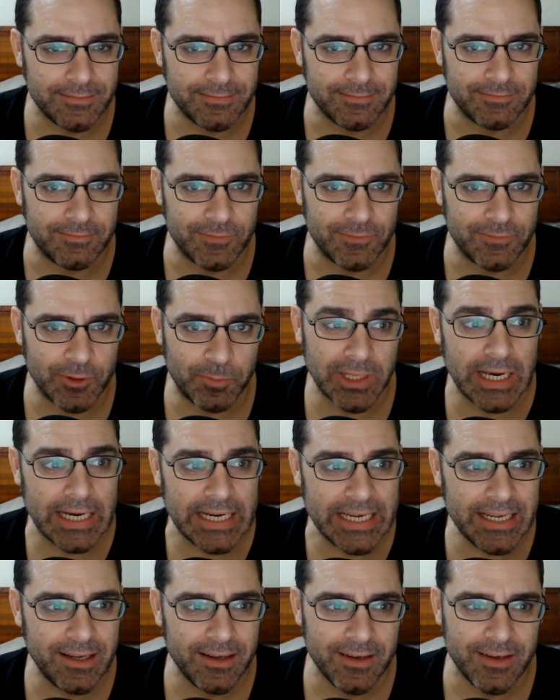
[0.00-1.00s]

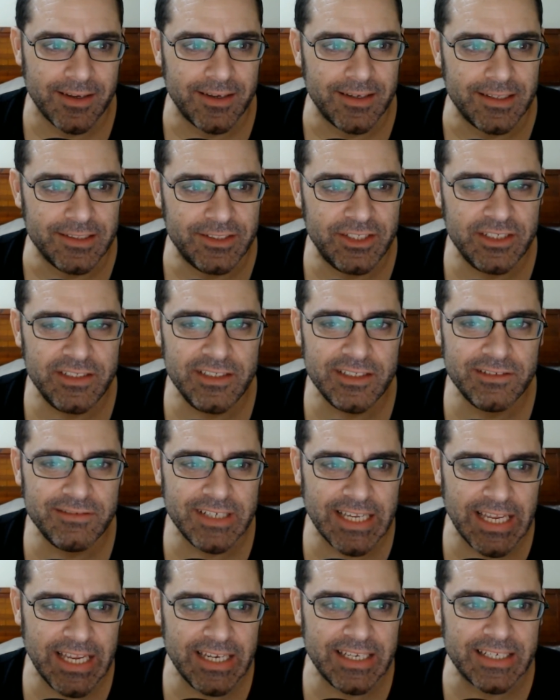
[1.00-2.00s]
Reply, didn't
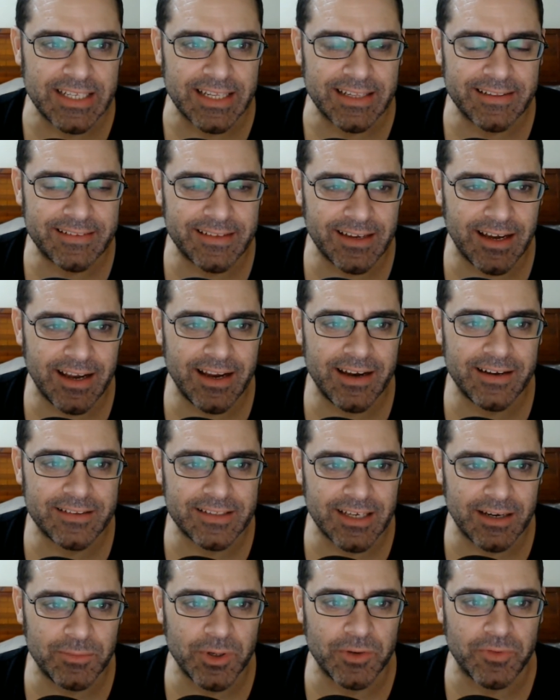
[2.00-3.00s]
you eat an entire
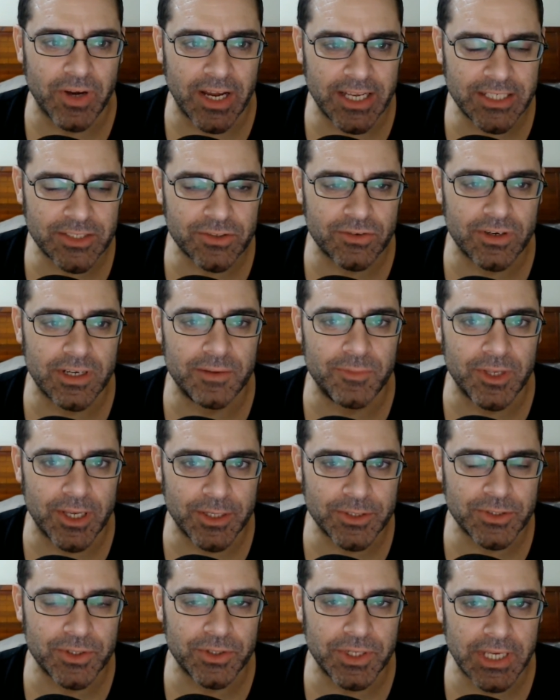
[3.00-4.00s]
tub of ice cream
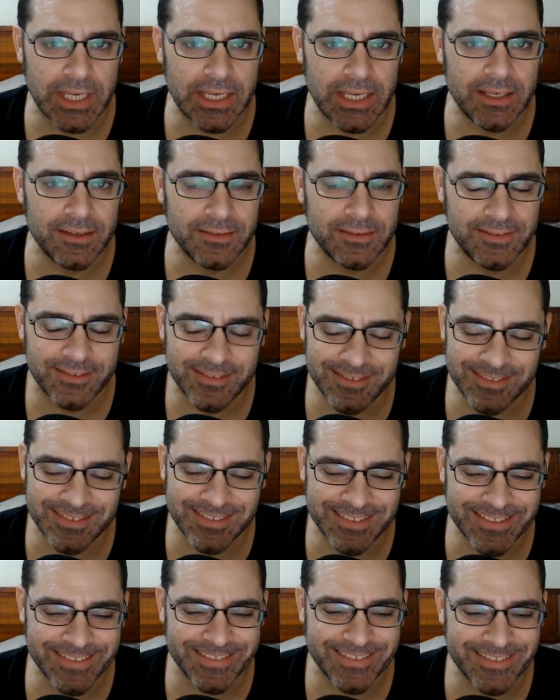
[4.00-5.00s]
yesterday?
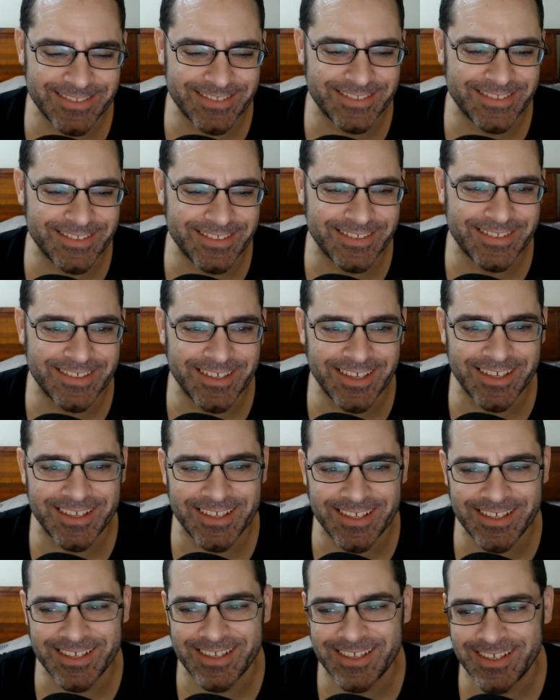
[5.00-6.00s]

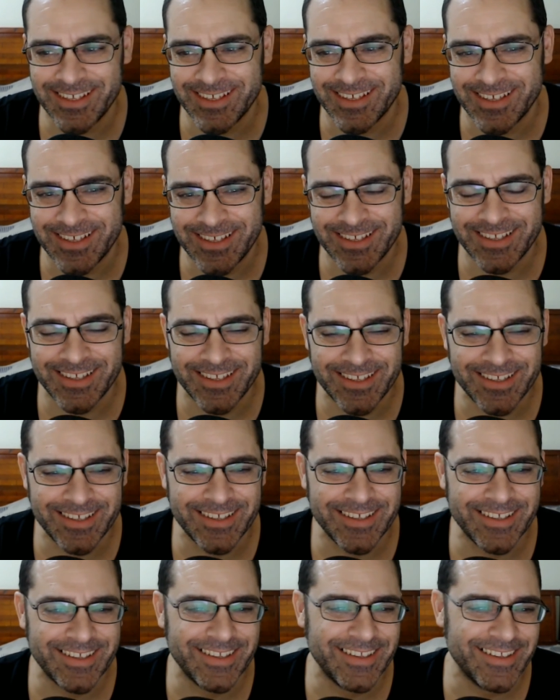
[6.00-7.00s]

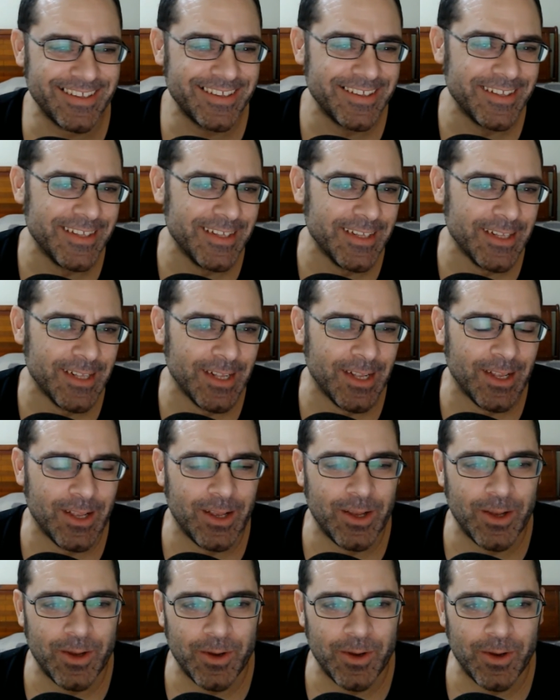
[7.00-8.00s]
Woo!
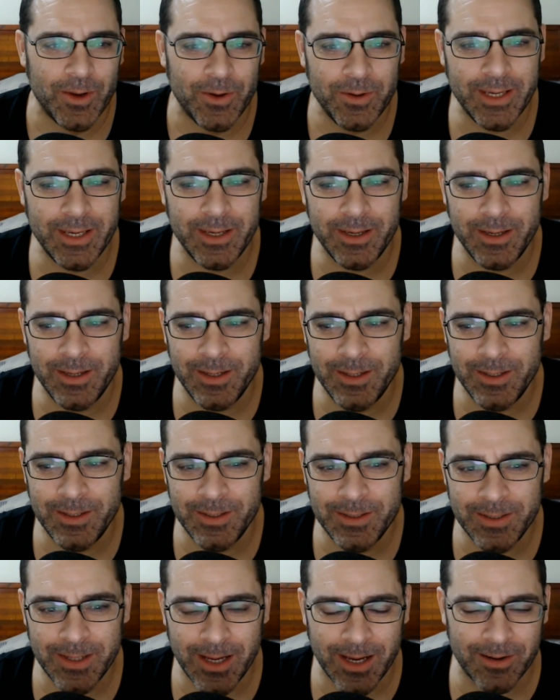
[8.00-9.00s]

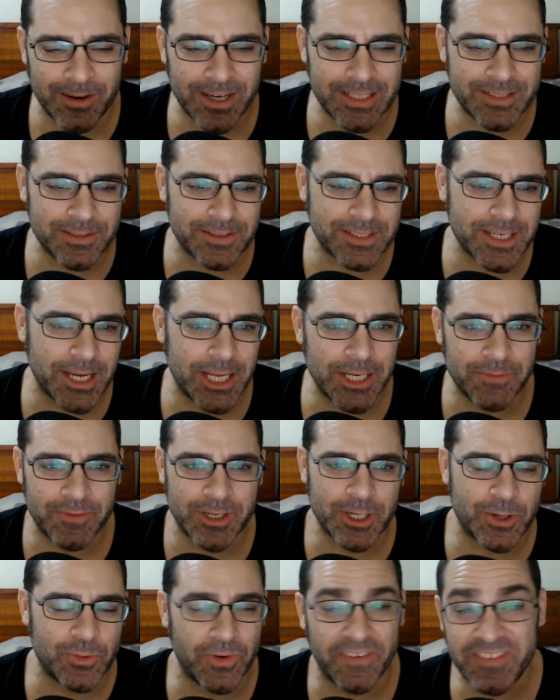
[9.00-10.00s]
All right, so it's kind of
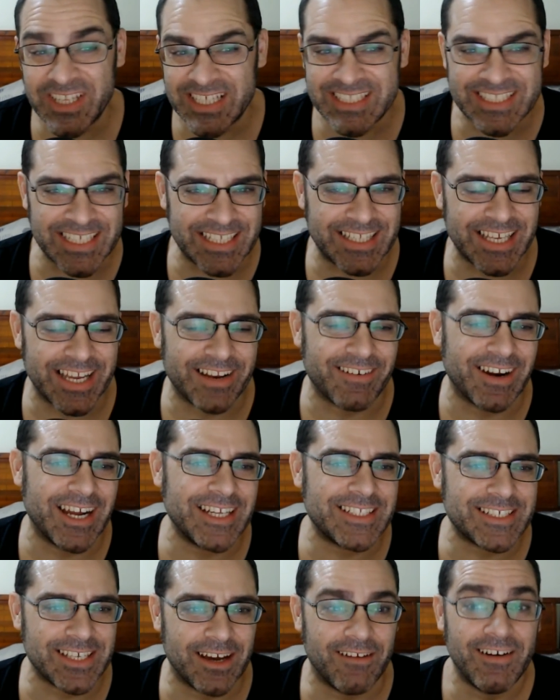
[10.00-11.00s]
an equivalency thing,
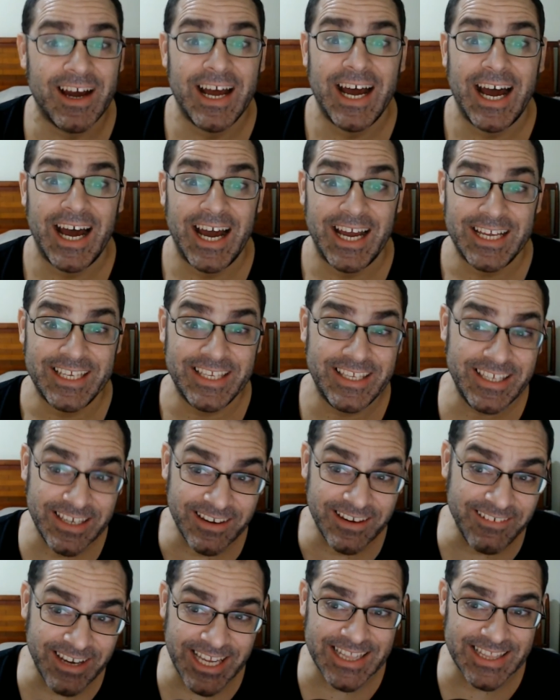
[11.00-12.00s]
right? So
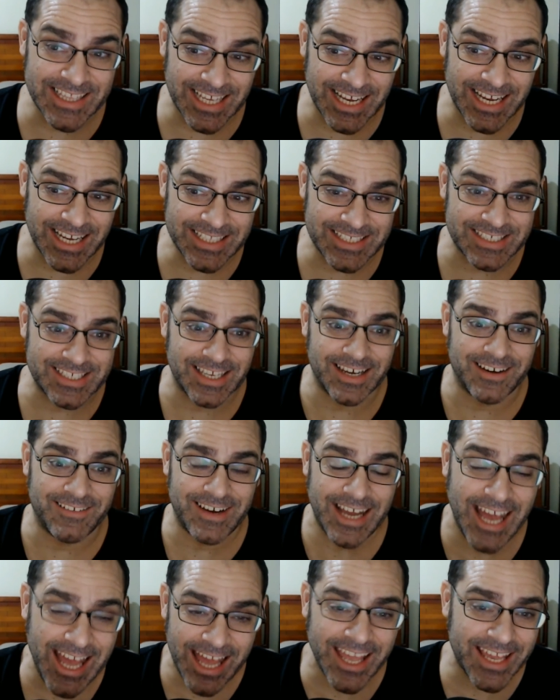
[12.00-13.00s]
you eat a lot, so
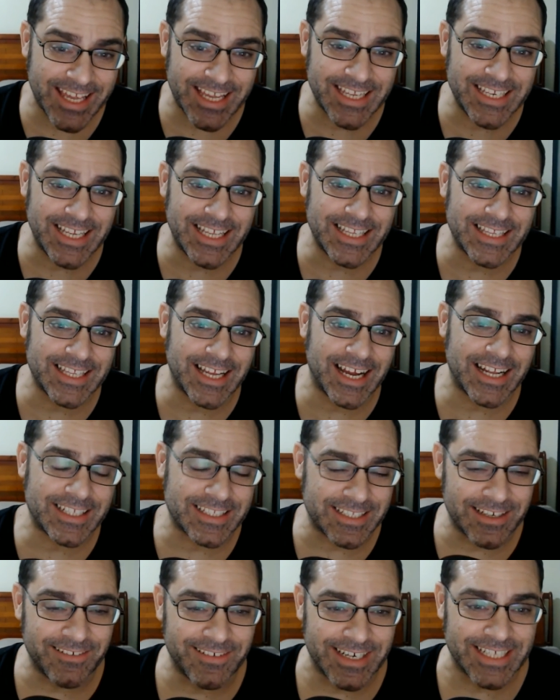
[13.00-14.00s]
I can eat a
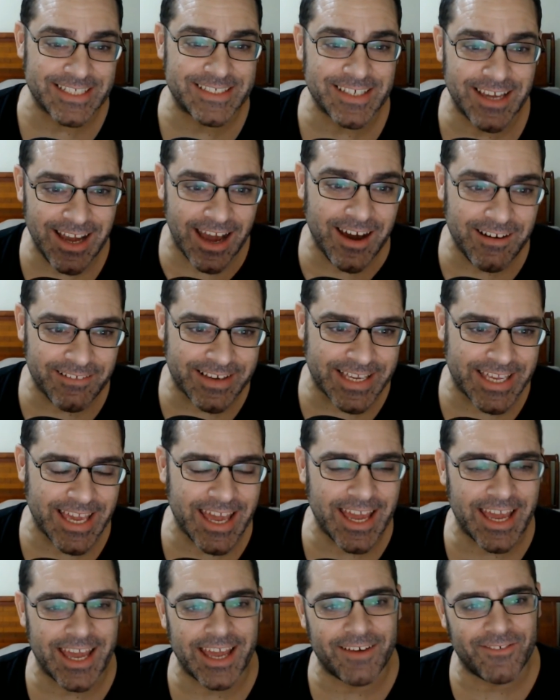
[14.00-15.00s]
lot too, and it's
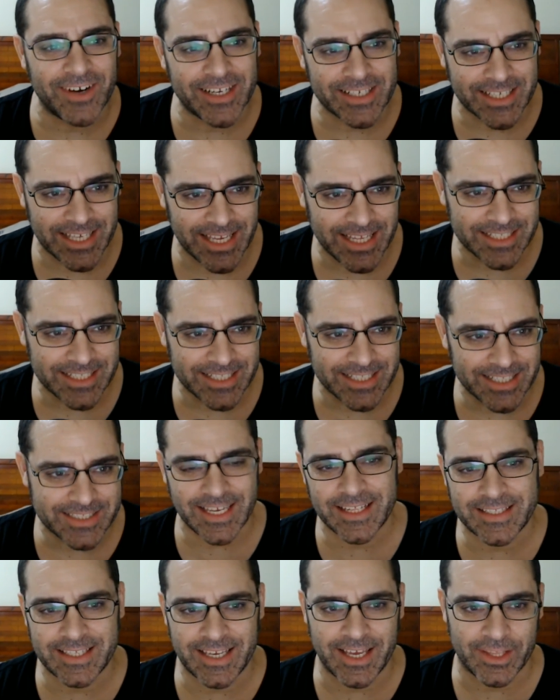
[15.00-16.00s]
okay. One cancels
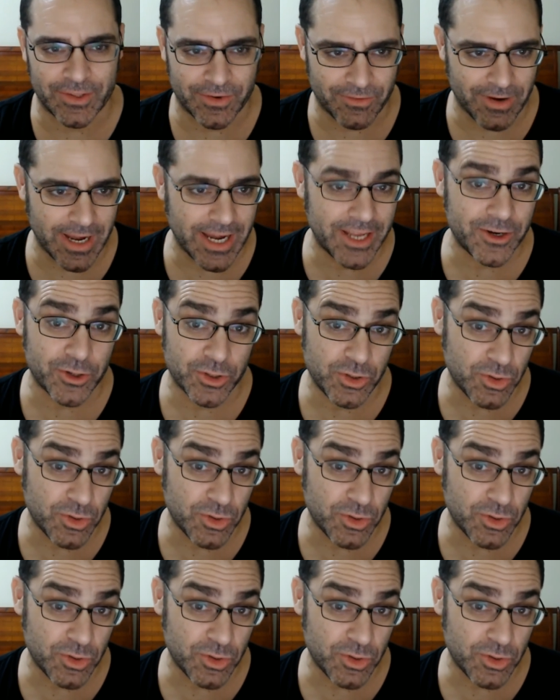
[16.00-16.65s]
out the other, right? Or you